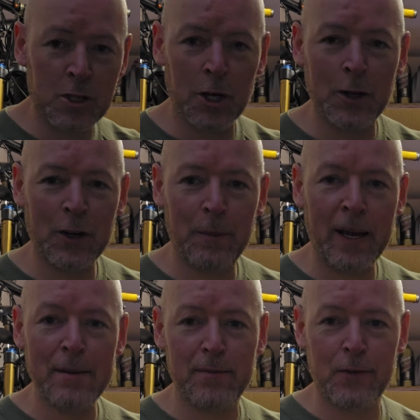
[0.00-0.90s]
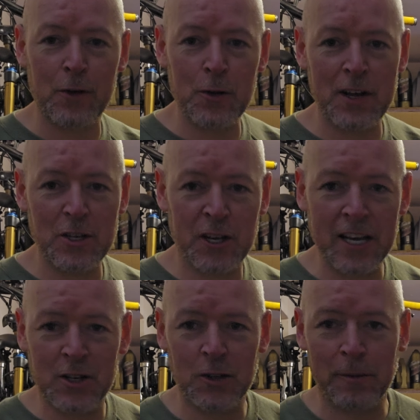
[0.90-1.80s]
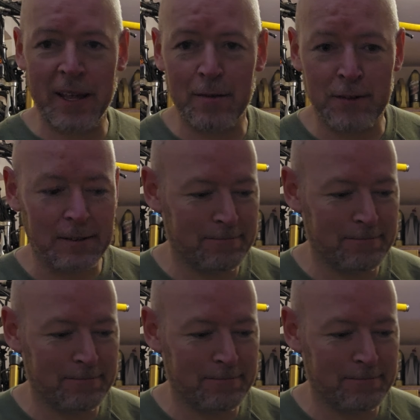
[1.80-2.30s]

suck on a pipe for your educational benefit.